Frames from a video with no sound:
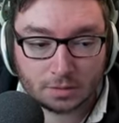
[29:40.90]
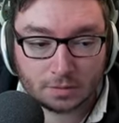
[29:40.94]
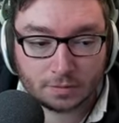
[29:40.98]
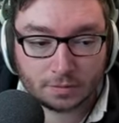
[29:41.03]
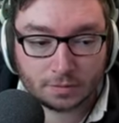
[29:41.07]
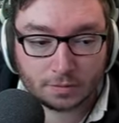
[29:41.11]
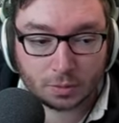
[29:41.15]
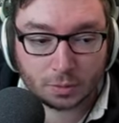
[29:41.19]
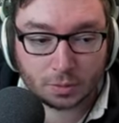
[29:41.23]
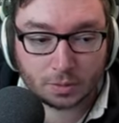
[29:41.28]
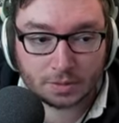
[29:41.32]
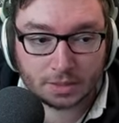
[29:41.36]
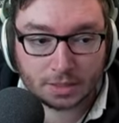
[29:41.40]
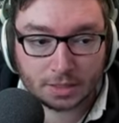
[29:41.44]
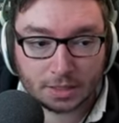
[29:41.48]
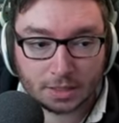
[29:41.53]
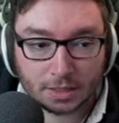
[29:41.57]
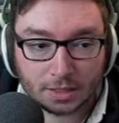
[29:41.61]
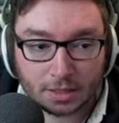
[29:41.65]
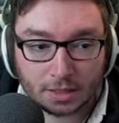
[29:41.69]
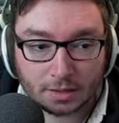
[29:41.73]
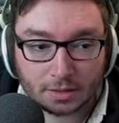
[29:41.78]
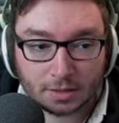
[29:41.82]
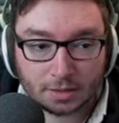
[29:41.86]
forward here
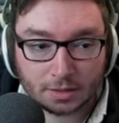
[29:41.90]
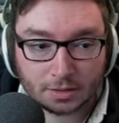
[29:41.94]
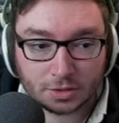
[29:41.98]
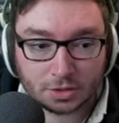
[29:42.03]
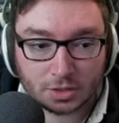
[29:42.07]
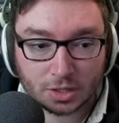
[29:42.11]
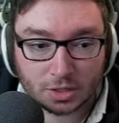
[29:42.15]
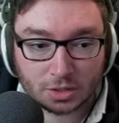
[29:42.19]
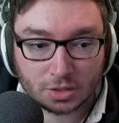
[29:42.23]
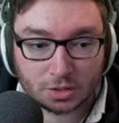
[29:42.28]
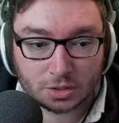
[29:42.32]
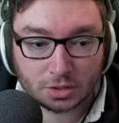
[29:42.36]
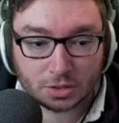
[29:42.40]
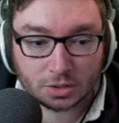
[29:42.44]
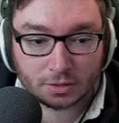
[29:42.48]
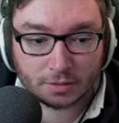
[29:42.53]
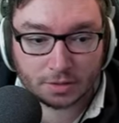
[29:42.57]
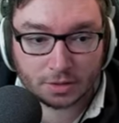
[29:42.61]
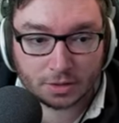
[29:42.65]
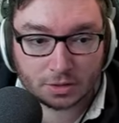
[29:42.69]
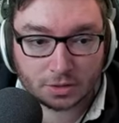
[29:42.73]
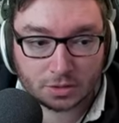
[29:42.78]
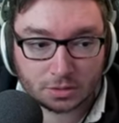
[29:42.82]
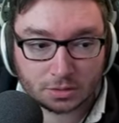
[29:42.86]
and then change the
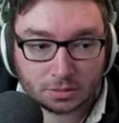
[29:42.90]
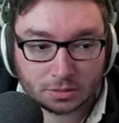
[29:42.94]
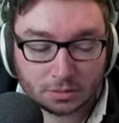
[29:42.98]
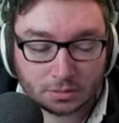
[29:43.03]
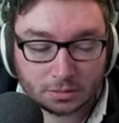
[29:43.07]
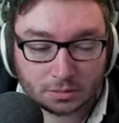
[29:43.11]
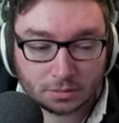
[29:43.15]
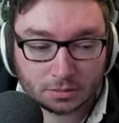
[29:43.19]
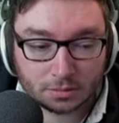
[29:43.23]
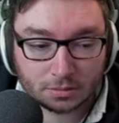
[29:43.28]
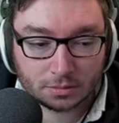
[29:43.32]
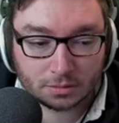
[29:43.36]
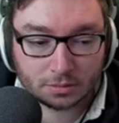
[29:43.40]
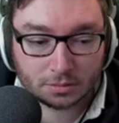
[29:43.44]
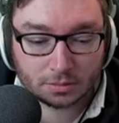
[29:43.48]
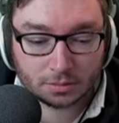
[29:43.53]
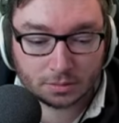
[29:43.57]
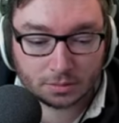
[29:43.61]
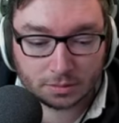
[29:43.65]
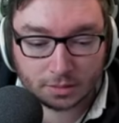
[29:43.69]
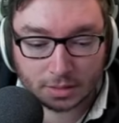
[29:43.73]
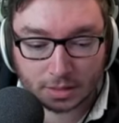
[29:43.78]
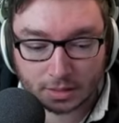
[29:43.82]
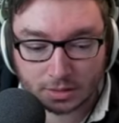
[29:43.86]
direction.
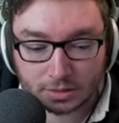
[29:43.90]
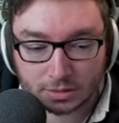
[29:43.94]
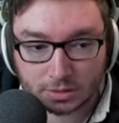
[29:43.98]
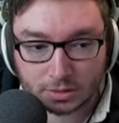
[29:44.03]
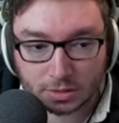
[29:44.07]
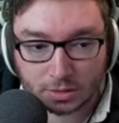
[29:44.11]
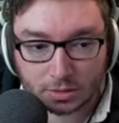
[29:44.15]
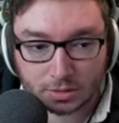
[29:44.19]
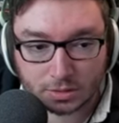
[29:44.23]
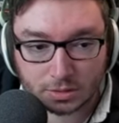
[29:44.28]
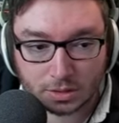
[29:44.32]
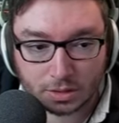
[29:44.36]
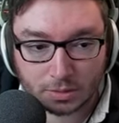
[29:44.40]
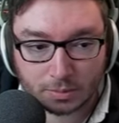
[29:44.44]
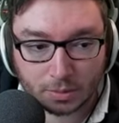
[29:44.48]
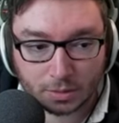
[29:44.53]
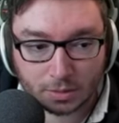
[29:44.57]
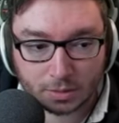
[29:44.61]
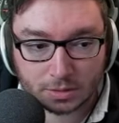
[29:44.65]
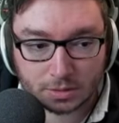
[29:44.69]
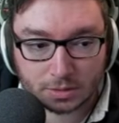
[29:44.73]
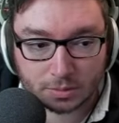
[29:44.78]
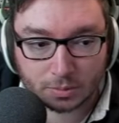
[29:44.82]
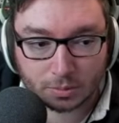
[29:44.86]
That is totally
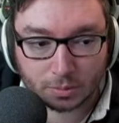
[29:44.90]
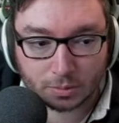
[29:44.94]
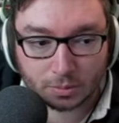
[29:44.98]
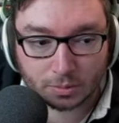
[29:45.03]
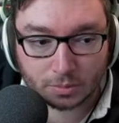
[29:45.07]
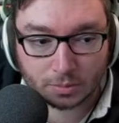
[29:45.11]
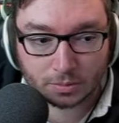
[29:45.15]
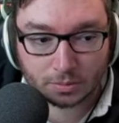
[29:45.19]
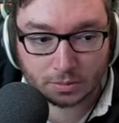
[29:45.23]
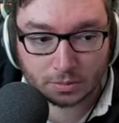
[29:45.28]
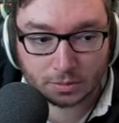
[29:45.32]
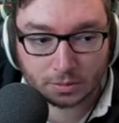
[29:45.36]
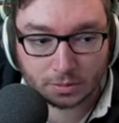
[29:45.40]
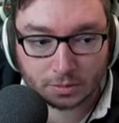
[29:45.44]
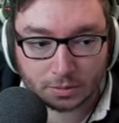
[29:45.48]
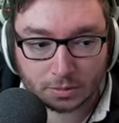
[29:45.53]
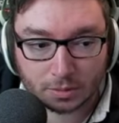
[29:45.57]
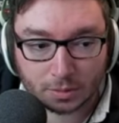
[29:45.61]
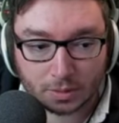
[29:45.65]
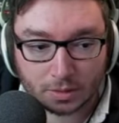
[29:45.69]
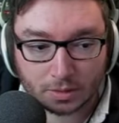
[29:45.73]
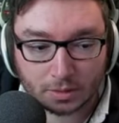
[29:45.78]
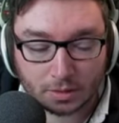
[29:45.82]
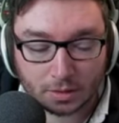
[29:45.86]
possible
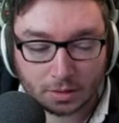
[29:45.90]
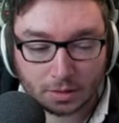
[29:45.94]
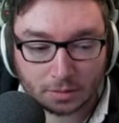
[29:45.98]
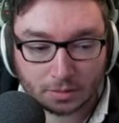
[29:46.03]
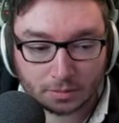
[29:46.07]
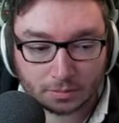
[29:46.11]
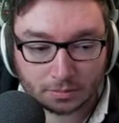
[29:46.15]
doing that.